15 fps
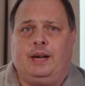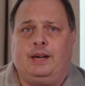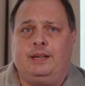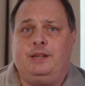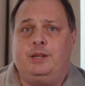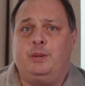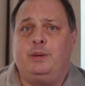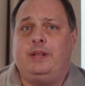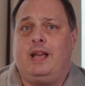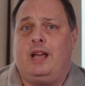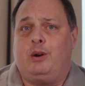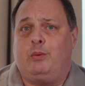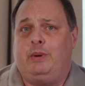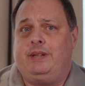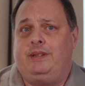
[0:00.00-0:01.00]
In doing
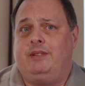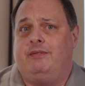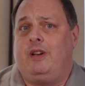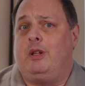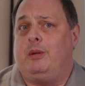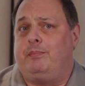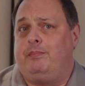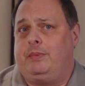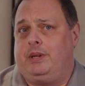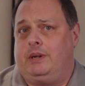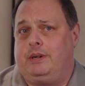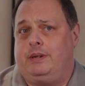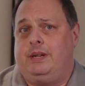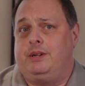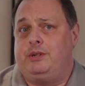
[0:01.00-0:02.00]
that, we developed
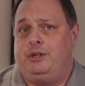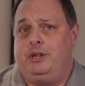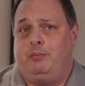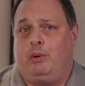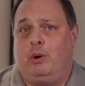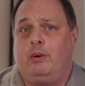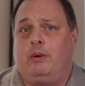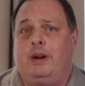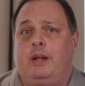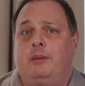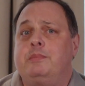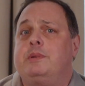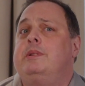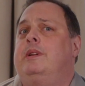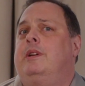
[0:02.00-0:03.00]
their ESG
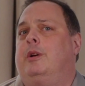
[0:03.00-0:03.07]
programs,